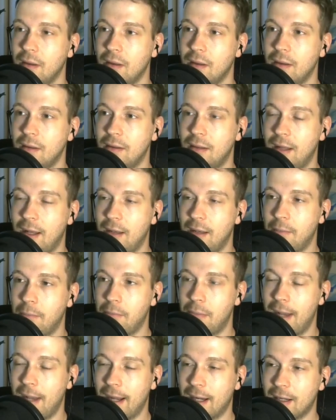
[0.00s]
then
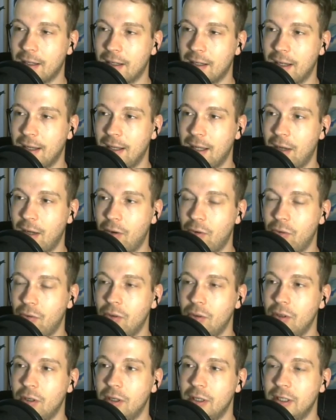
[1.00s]
black can now
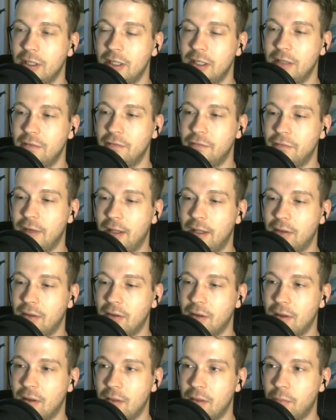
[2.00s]
defend
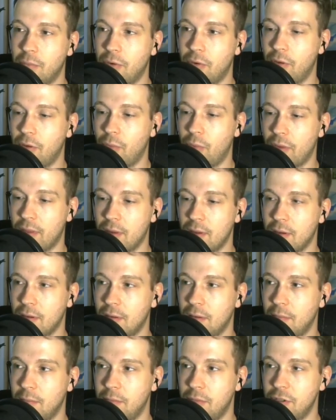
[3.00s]
the pawn with
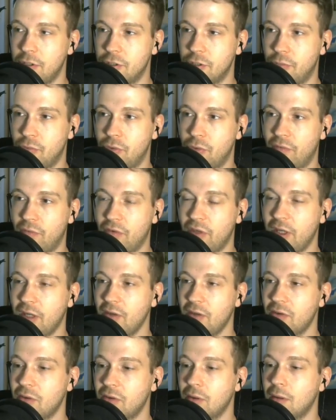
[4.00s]
bishop to
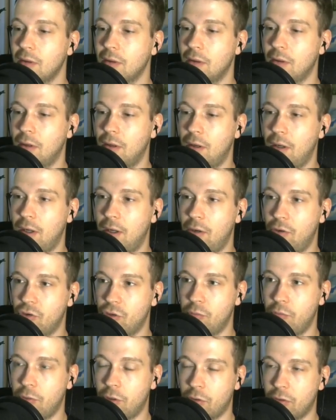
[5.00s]
f6. I also
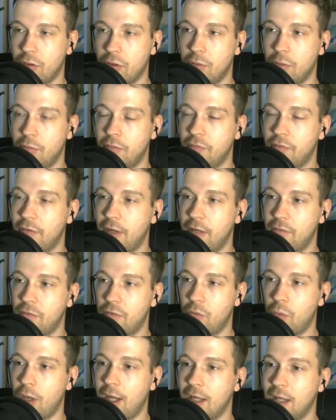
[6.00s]
block the open file for
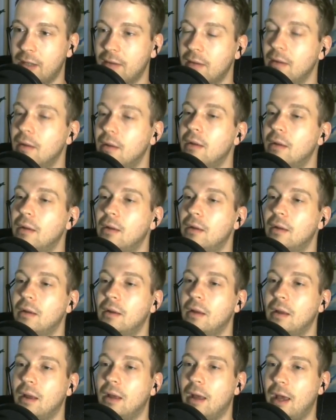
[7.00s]
white.
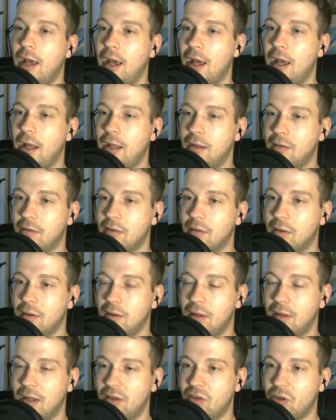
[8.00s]
And
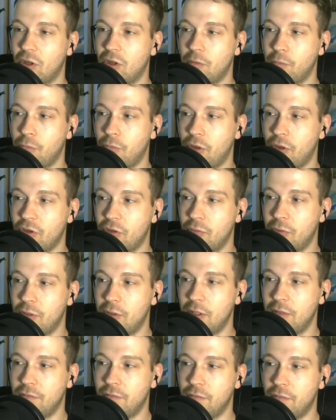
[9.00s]
that's not possible
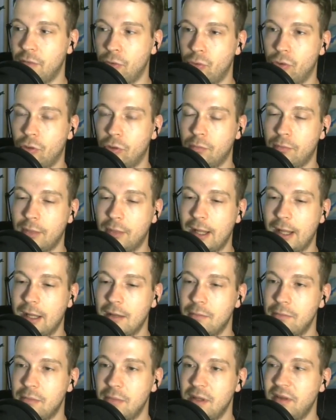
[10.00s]
if you don't play
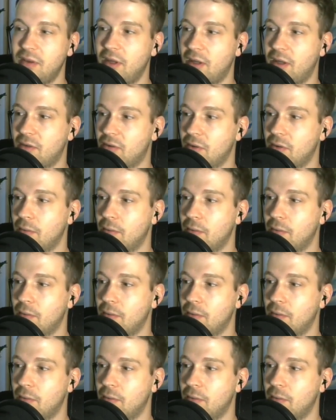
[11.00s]
b6.